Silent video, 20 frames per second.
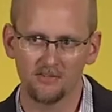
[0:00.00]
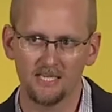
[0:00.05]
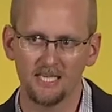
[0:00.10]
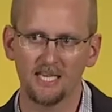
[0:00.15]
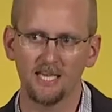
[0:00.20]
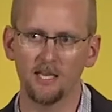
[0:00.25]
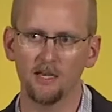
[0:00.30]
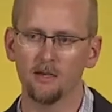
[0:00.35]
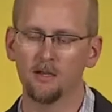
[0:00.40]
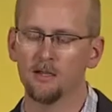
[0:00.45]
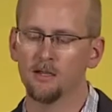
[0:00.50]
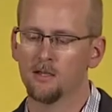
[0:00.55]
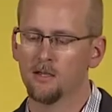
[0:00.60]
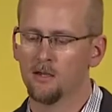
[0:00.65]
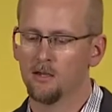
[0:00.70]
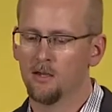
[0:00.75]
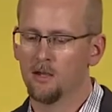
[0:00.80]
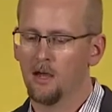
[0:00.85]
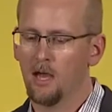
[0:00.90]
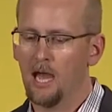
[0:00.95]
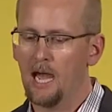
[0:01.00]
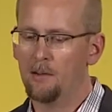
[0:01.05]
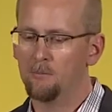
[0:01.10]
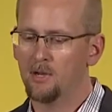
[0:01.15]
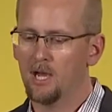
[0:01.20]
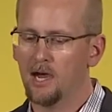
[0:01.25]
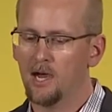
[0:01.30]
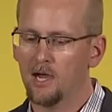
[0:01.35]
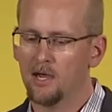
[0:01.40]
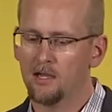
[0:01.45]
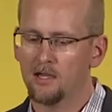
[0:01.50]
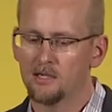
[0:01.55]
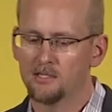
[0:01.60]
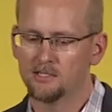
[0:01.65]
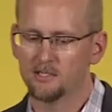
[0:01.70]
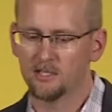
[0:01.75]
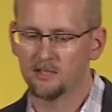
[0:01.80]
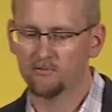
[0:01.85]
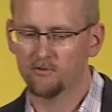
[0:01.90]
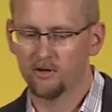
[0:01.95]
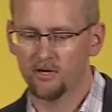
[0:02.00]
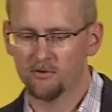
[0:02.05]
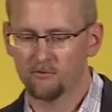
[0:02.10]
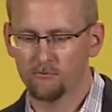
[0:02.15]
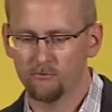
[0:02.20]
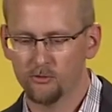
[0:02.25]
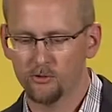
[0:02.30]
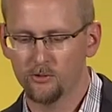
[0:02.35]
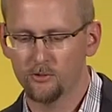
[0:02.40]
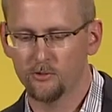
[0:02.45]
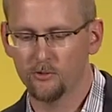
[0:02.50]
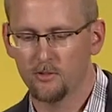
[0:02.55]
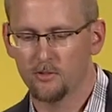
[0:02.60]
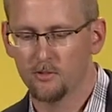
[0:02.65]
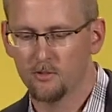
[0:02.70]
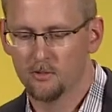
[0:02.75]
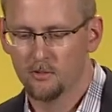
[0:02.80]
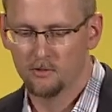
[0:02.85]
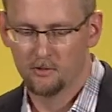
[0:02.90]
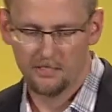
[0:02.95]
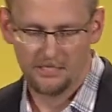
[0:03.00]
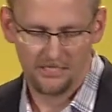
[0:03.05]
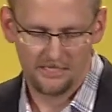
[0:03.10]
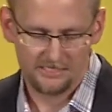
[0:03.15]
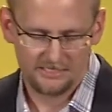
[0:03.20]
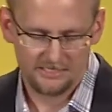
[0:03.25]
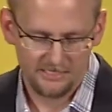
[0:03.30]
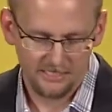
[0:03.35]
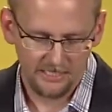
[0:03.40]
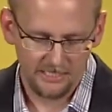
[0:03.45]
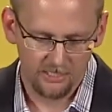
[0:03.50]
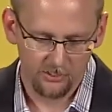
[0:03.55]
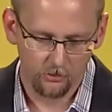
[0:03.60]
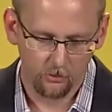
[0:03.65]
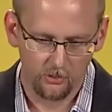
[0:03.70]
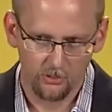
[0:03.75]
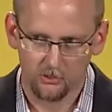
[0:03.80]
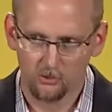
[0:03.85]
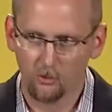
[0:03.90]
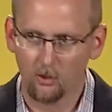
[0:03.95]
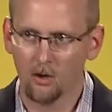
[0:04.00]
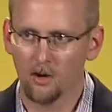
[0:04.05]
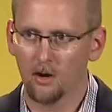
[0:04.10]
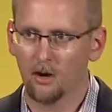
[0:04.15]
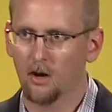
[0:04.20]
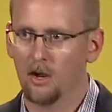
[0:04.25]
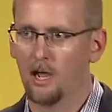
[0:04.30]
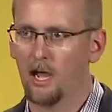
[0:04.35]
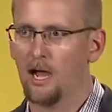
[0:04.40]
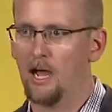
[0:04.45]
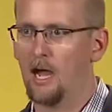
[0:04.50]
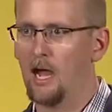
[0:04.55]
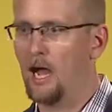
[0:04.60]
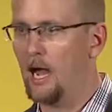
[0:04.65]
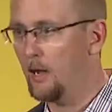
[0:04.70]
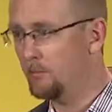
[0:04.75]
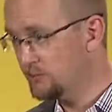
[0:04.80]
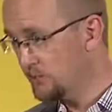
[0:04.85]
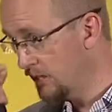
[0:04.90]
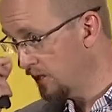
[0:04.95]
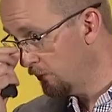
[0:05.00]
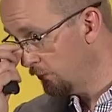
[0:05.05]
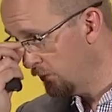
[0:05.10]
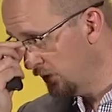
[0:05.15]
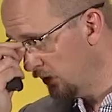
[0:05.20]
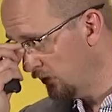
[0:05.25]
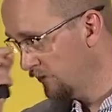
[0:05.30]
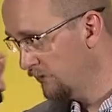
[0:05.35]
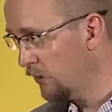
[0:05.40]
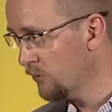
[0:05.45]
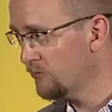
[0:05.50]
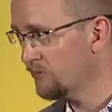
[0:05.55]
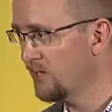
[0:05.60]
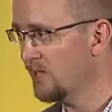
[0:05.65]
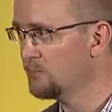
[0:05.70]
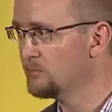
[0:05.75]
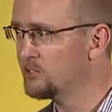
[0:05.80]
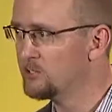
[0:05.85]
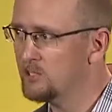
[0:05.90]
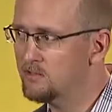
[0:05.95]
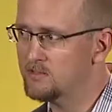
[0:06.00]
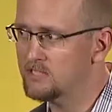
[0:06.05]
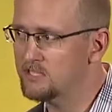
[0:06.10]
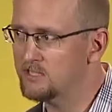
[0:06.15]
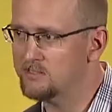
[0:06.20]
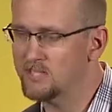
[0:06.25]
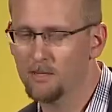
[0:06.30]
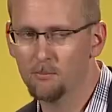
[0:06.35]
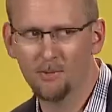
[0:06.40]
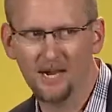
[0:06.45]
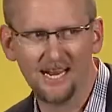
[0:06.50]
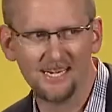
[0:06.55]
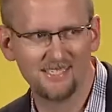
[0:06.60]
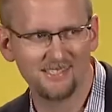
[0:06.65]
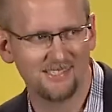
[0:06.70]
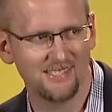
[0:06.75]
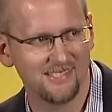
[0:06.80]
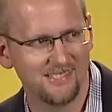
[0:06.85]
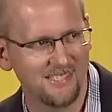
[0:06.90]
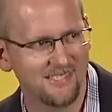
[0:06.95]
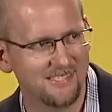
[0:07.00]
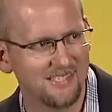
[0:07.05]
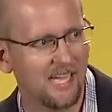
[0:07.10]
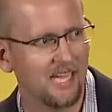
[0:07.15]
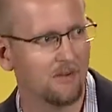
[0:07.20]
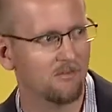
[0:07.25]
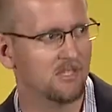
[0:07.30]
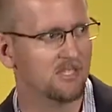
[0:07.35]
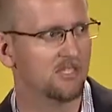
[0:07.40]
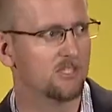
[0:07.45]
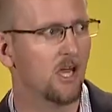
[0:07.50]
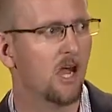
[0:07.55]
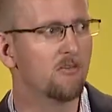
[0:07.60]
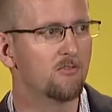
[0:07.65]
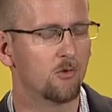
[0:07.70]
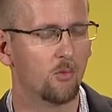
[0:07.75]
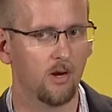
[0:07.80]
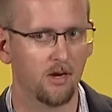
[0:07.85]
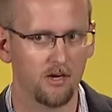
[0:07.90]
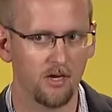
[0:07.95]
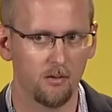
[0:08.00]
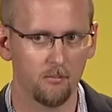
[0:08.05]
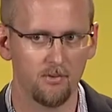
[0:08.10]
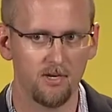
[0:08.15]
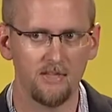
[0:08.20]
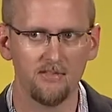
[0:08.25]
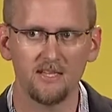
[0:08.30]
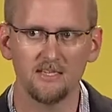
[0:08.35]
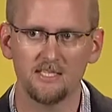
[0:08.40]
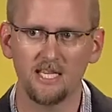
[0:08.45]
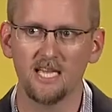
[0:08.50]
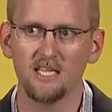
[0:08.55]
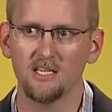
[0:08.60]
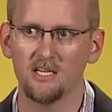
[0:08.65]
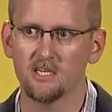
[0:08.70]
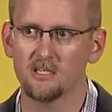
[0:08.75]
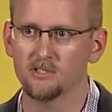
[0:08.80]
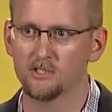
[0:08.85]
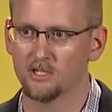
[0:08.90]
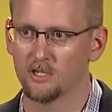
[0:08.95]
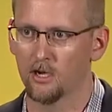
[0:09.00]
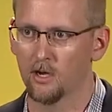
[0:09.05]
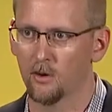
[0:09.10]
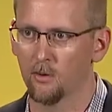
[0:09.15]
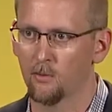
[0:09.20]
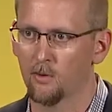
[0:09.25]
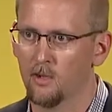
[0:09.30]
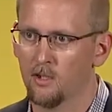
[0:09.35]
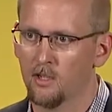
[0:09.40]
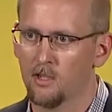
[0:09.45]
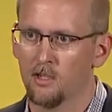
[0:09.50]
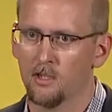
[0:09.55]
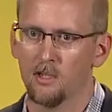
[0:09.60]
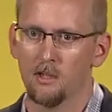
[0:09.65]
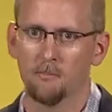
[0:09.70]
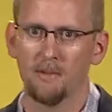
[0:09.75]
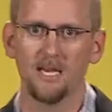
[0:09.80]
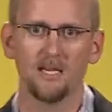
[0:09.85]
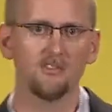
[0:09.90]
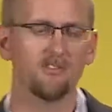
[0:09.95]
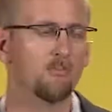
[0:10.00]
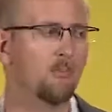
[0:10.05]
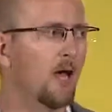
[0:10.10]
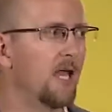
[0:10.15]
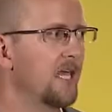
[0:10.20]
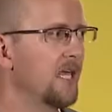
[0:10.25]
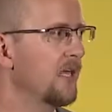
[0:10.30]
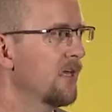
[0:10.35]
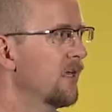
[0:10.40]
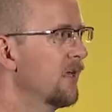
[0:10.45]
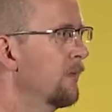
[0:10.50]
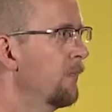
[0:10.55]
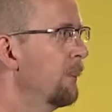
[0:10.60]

again, I'm not delivering food in a city door to door. I'm trying to build those same service design practices inside of a software company that 10 years ago made its money